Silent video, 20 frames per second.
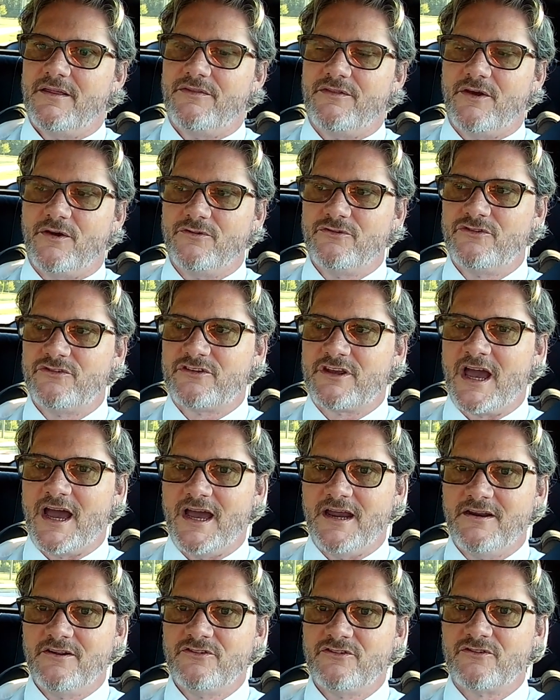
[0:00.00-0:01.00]
those
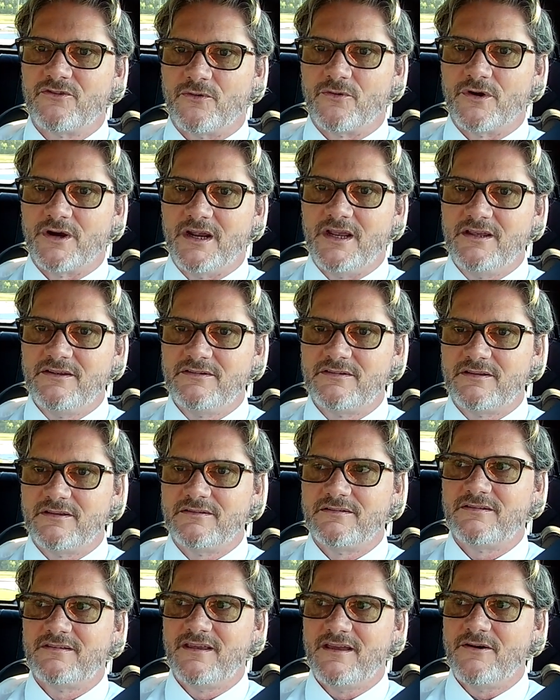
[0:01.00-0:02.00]
kind of stories
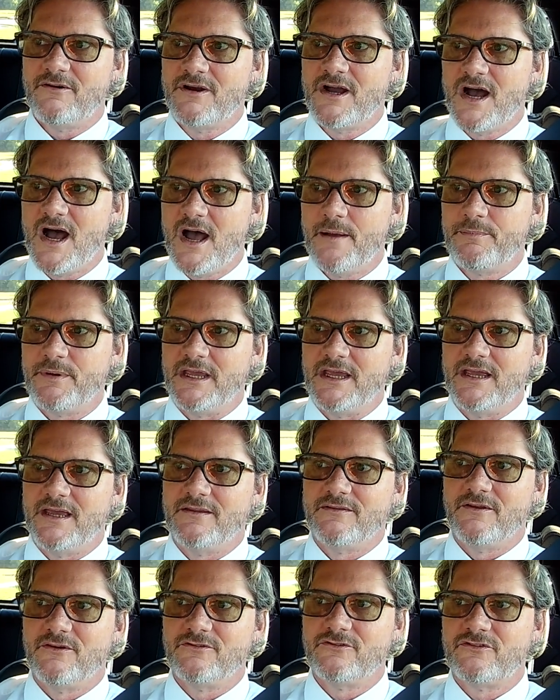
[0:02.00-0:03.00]
sell copy,
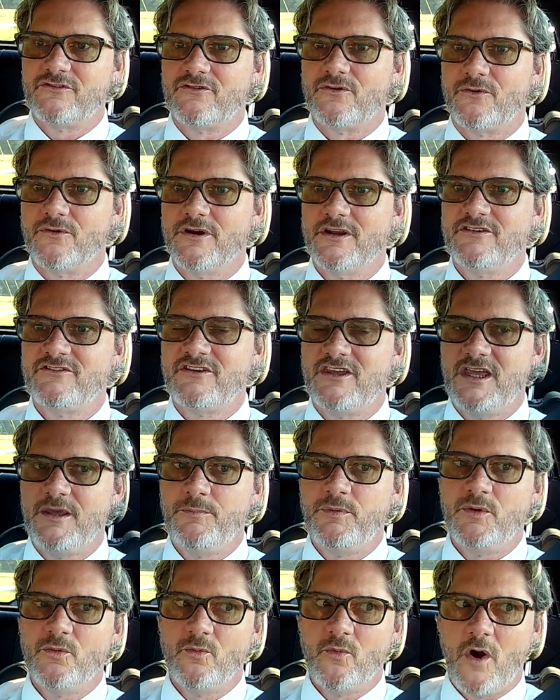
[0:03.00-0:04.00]
and those stories
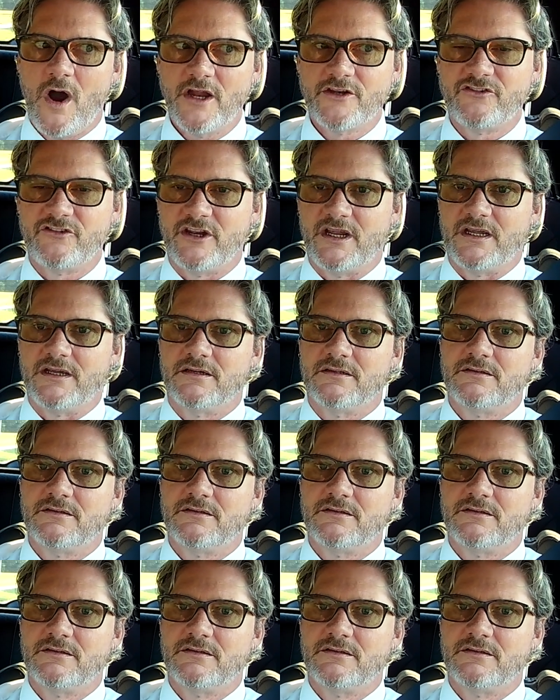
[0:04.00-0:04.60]
keep you watching.